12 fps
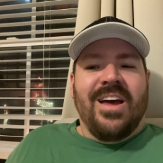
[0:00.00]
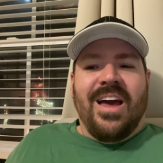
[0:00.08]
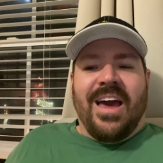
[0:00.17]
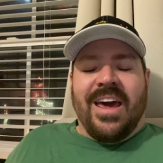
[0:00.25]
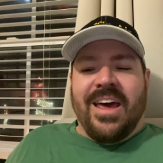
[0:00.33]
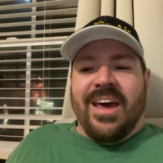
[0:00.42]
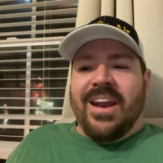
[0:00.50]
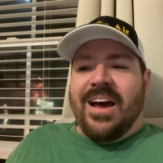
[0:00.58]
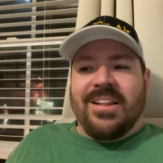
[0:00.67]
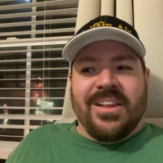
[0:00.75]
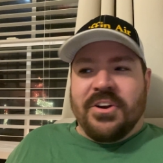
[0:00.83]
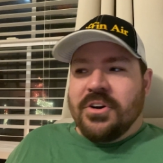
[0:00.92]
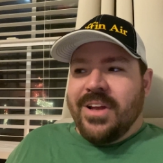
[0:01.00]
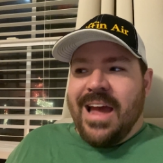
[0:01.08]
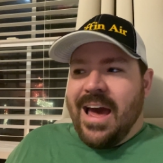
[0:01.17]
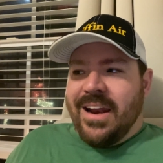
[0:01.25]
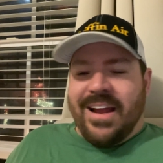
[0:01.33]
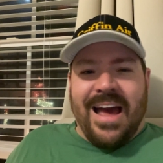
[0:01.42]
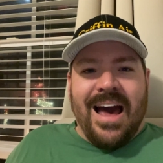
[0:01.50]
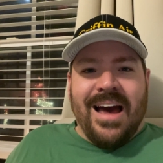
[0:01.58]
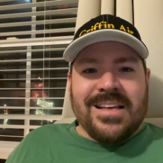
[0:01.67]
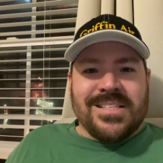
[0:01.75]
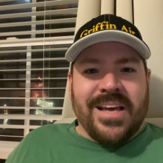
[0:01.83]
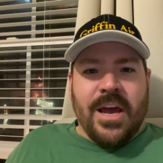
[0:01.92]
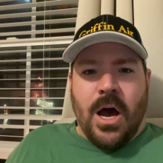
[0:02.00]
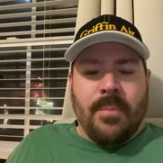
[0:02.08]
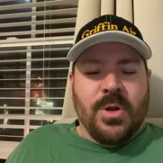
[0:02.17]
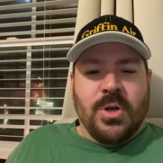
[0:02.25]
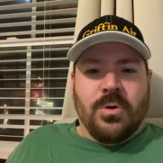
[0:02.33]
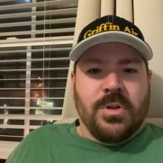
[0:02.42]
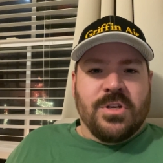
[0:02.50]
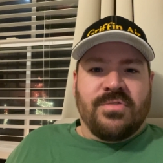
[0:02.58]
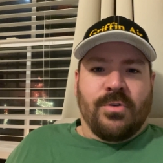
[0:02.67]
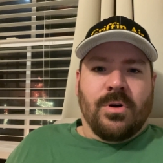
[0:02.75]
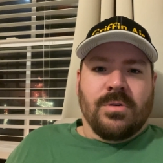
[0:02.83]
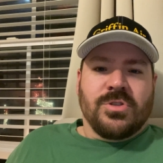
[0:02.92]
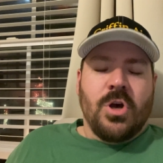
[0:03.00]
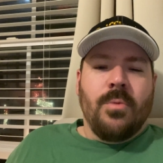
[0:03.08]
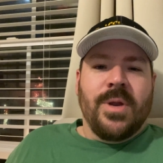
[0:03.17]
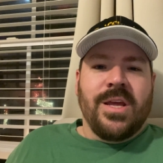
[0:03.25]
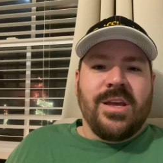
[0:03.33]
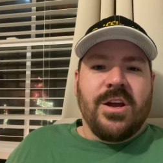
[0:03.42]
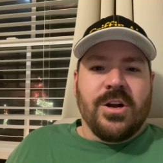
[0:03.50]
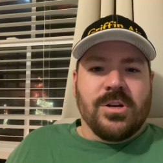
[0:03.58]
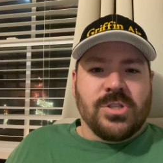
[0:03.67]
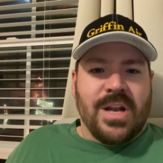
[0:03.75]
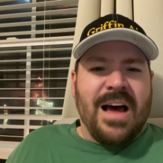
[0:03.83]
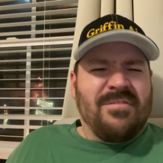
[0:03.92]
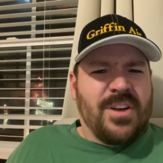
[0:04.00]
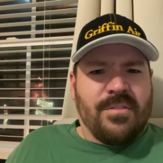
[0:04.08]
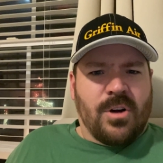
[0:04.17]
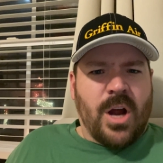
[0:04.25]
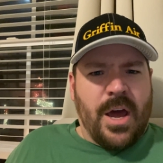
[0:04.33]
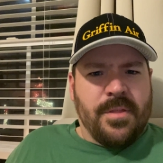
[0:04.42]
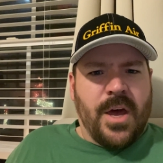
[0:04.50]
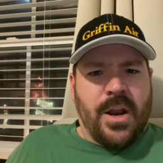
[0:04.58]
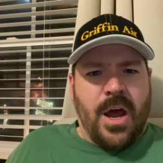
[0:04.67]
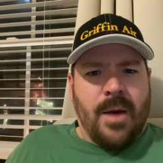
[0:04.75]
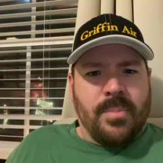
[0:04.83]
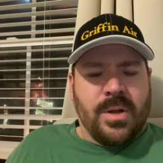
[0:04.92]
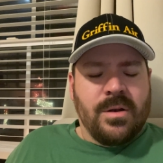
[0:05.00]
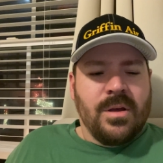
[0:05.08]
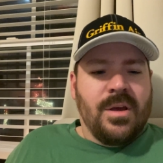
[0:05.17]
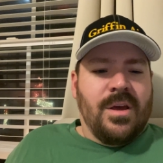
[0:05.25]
And I literally had a guy say, oh, I've been doing this for so many years and I've never had that happen.